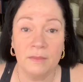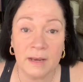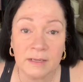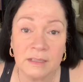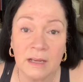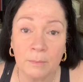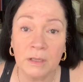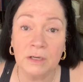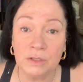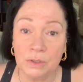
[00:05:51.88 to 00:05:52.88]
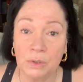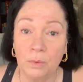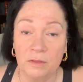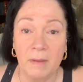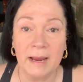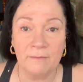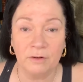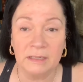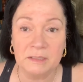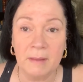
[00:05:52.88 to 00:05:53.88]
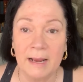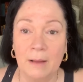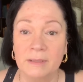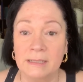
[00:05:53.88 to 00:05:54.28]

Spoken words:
The next thing I'm going to do with my Effortless Makeup